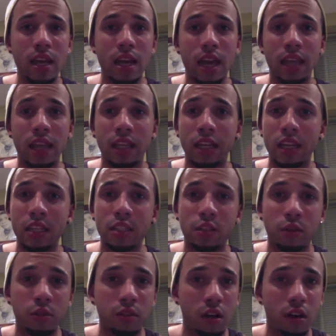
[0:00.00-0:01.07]
and the list
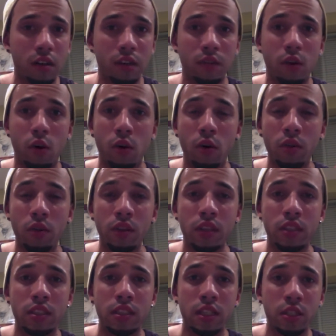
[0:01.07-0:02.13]
goes on of all the
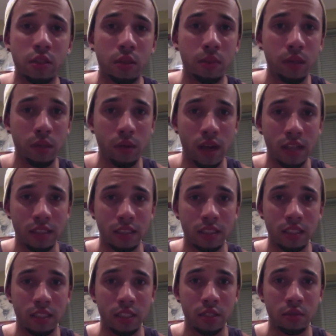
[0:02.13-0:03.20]
essential amino acids
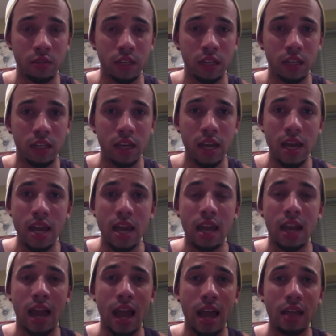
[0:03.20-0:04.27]
that you need.
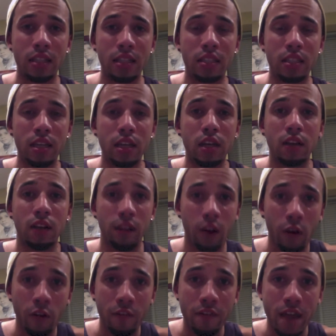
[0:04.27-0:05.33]
It has
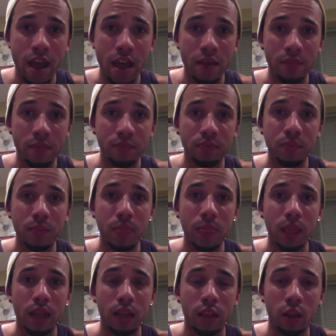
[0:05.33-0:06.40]
low fat,
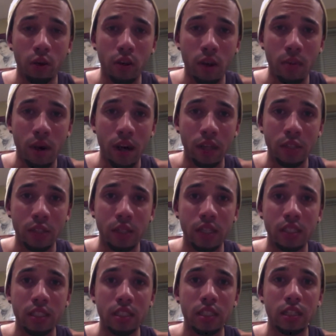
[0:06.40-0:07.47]
low
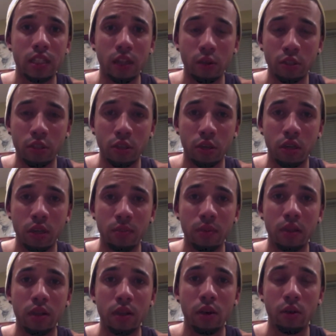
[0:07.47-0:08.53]
carbohydrates, low sodium,
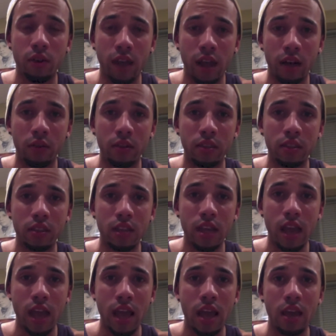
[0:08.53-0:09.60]
low calories,
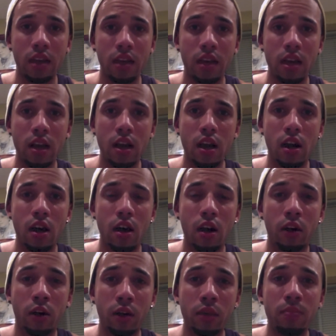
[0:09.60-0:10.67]
and a
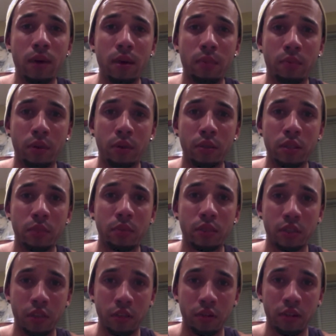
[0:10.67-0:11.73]
good amount of protein per
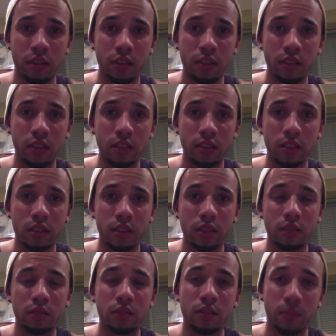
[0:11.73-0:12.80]
serving,
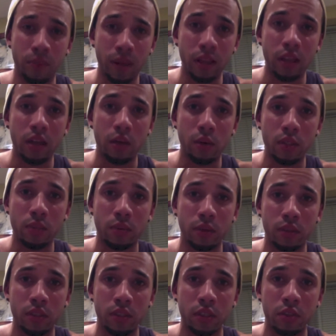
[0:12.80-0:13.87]
depending on which
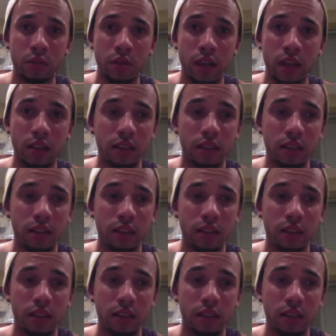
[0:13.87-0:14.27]
protein you get.